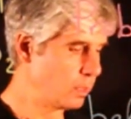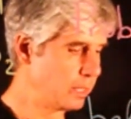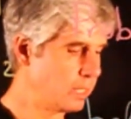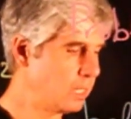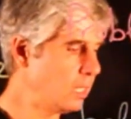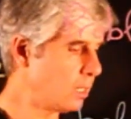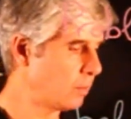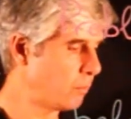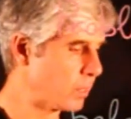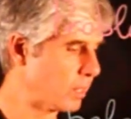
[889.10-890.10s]

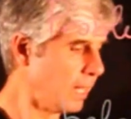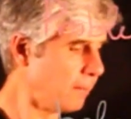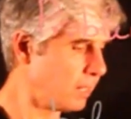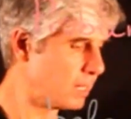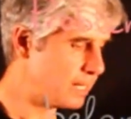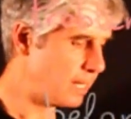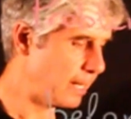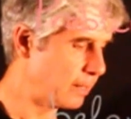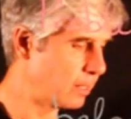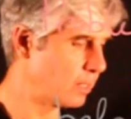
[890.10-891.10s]
here the left-hand
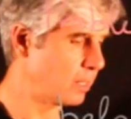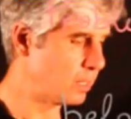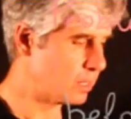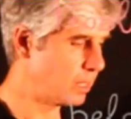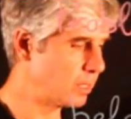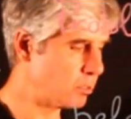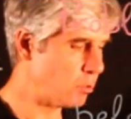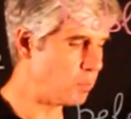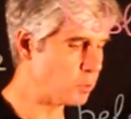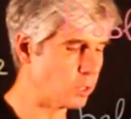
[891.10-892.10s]
side is the
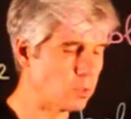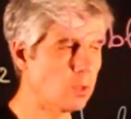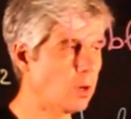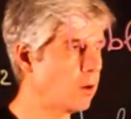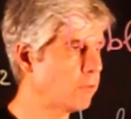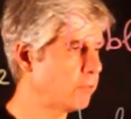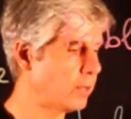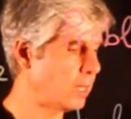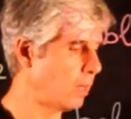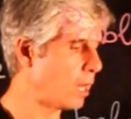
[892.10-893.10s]
description of
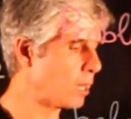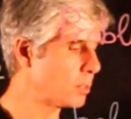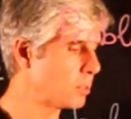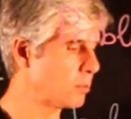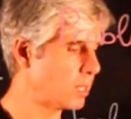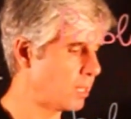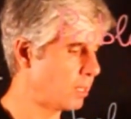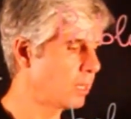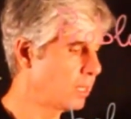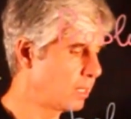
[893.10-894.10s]
arbitrary
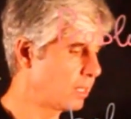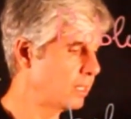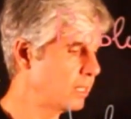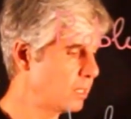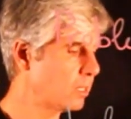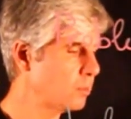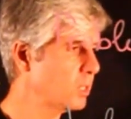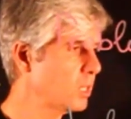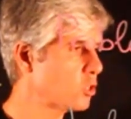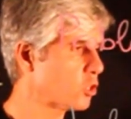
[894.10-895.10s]
linear
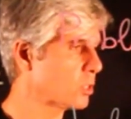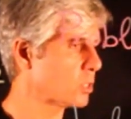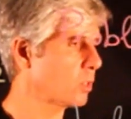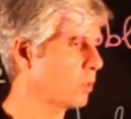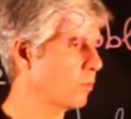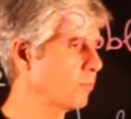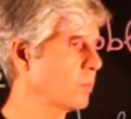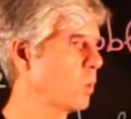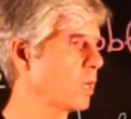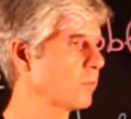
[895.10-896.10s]
combinations of
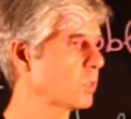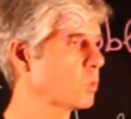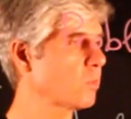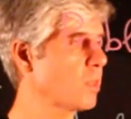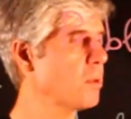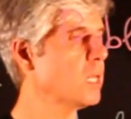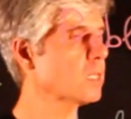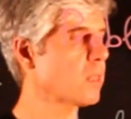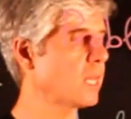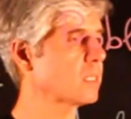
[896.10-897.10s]
v1, v2,
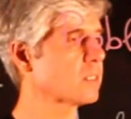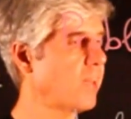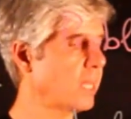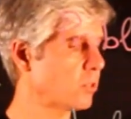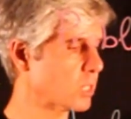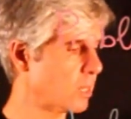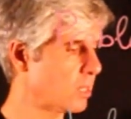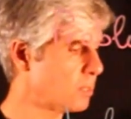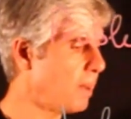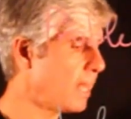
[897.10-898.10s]
v3, that is vectors in
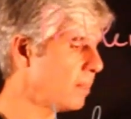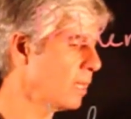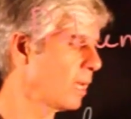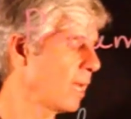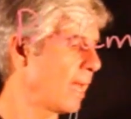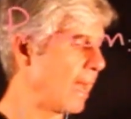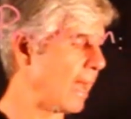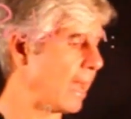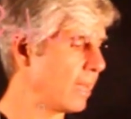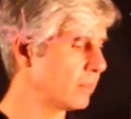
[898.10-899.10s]
this span.
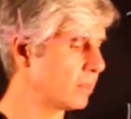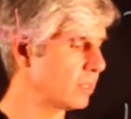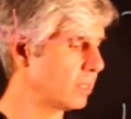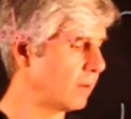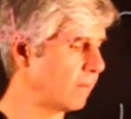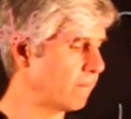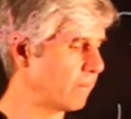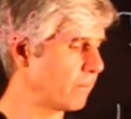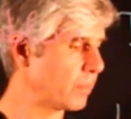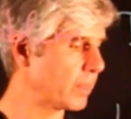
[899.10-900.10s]
and
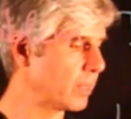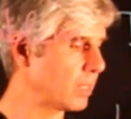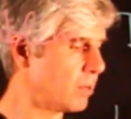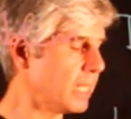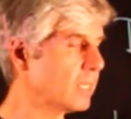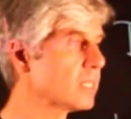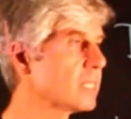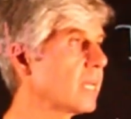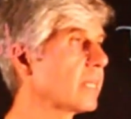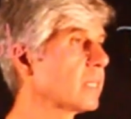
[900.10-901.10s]
the right-hand
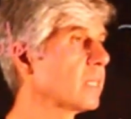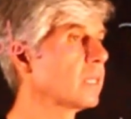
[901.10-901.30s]
side